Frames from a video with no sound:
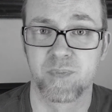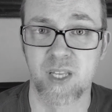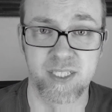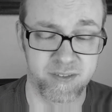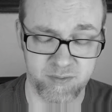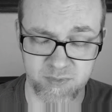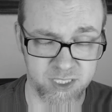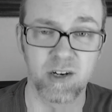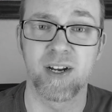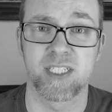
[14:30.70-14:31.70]
Like,
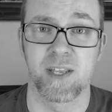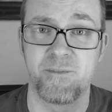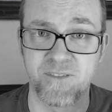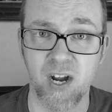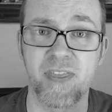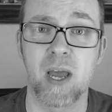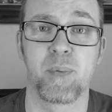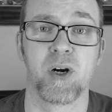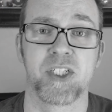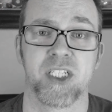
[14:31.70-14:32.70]
seriously, fuck that
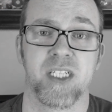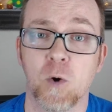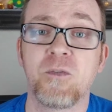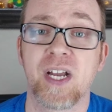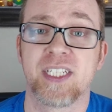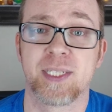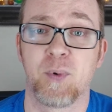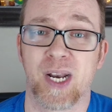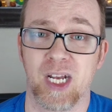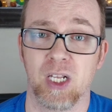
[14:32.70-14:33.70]
person. Go find
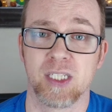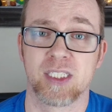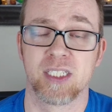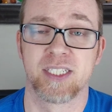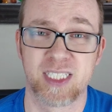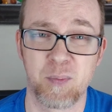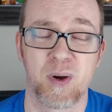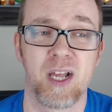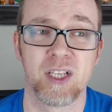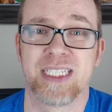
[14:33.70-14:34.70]
someone else.
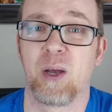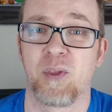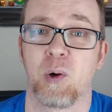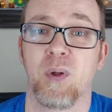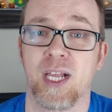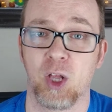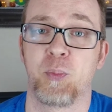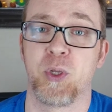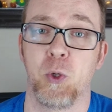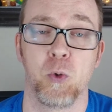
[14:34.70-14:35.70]
Someone else out there will
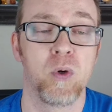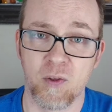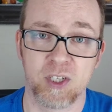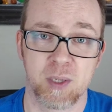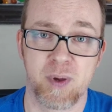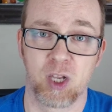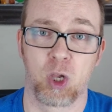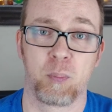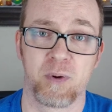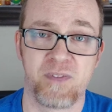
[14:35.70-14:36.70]
help you. Whether it's a
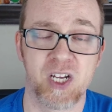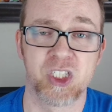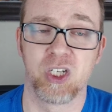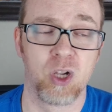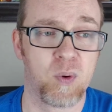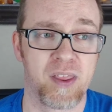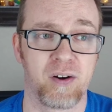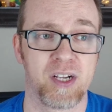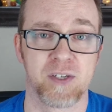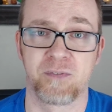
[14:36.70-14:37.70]
medical professional,
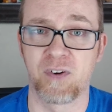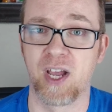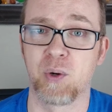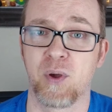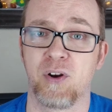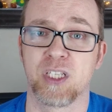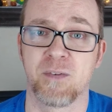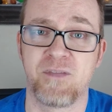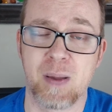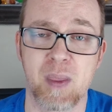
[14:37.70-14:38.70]
whether it's a friend, whether it's a
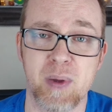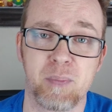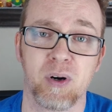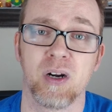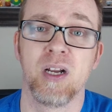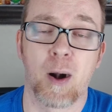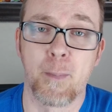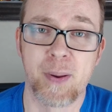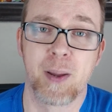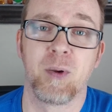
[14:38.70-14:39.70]
family member, there are
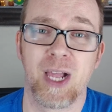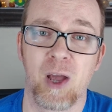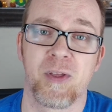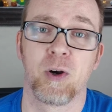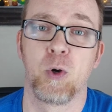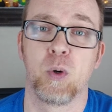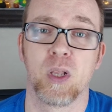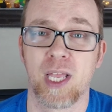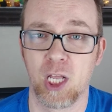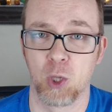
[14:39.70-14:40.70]
people out there who will
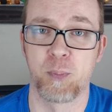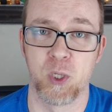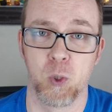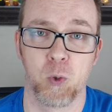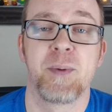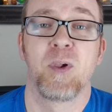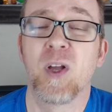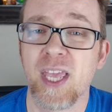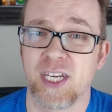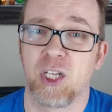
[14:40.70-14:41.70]
help you. Keep
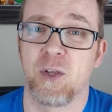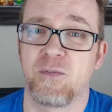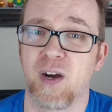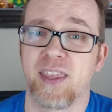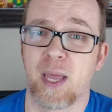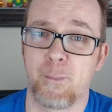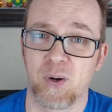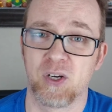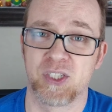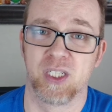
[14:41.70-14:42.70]
looking until you find that
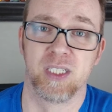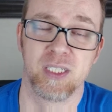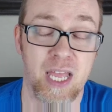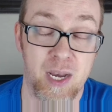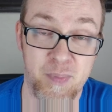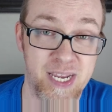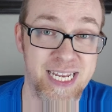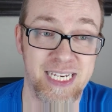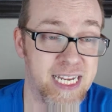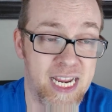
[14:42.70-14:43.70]
person. And it may
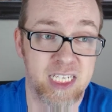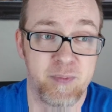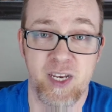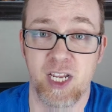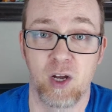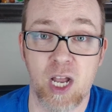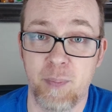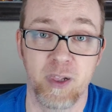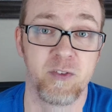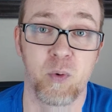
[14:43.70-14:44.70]
take days, it may take a
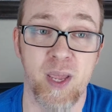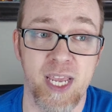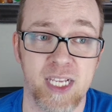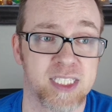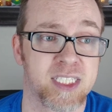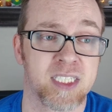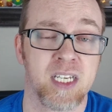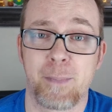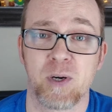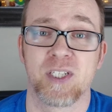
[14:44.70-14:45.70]
couple of weeks, but
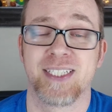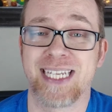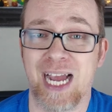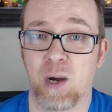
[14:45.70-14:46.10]
that person's